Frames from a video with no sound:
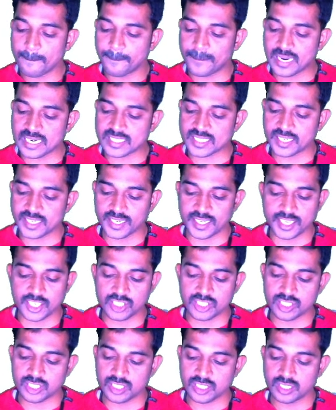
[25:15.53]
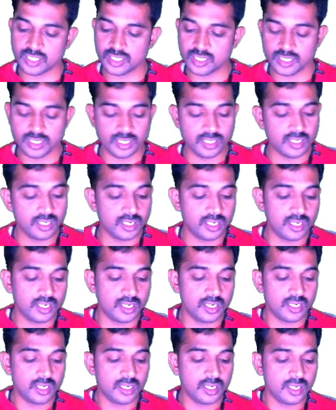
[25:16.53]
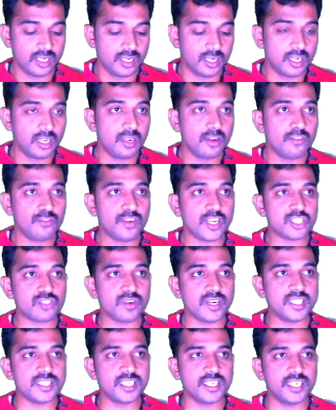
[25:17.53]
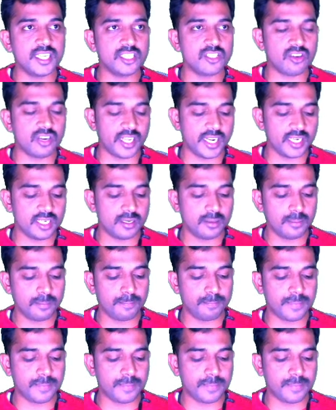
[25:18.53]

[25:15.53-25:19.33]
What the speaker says: Percentage First one is integer, right?